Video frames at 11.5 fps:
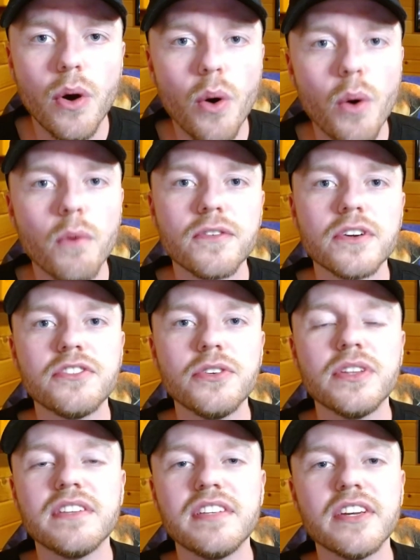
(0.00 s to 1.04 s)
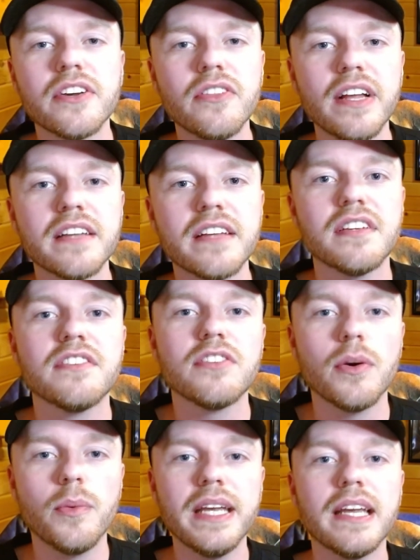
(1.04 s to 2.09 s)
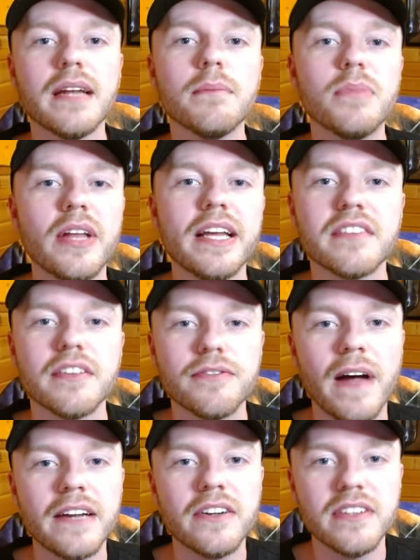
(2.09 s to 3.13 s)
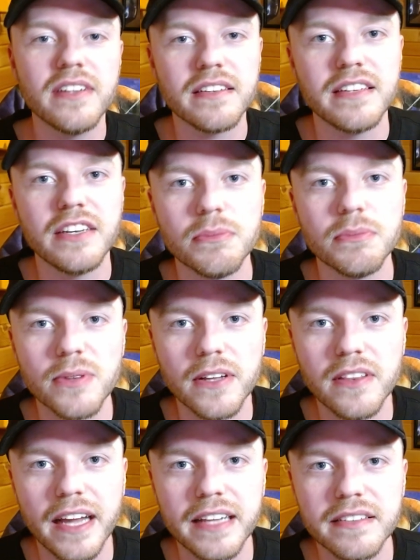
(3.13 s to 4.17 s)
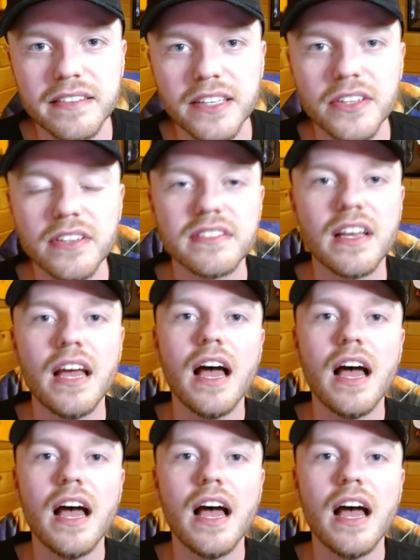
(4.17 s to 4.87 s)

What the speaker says: over to the tier list so we can place the Final Destination Bloodlines kills